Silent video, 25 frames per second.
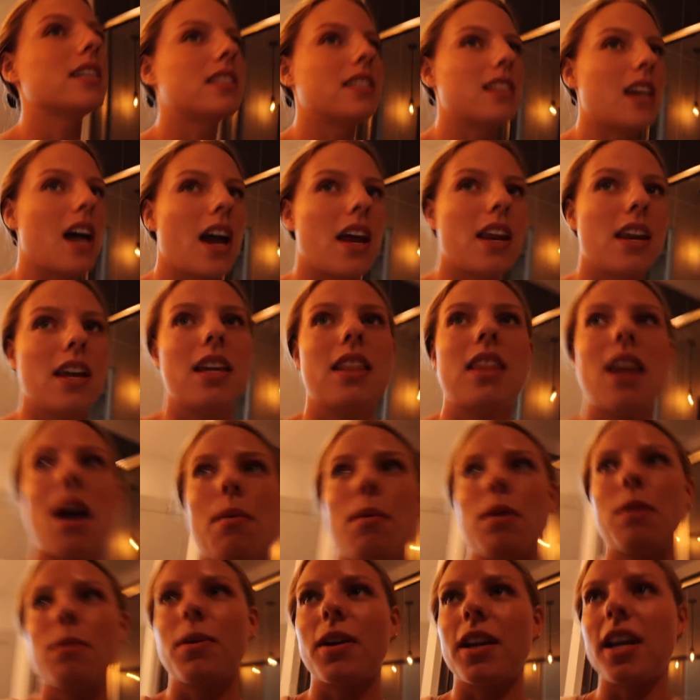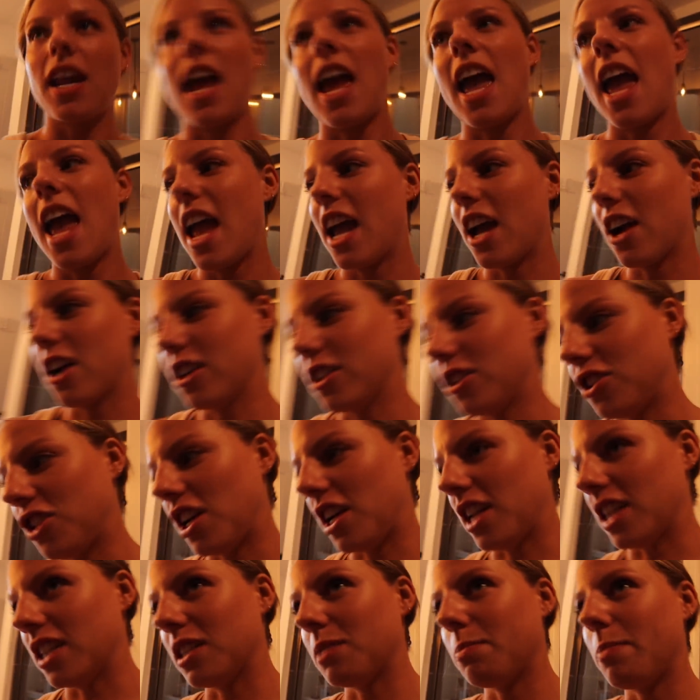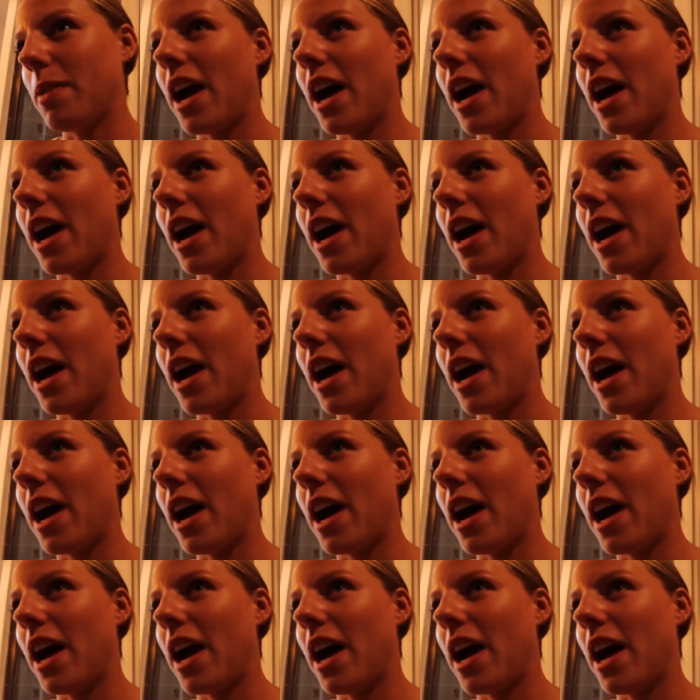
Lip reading: decided that we were gonna hang our jeans,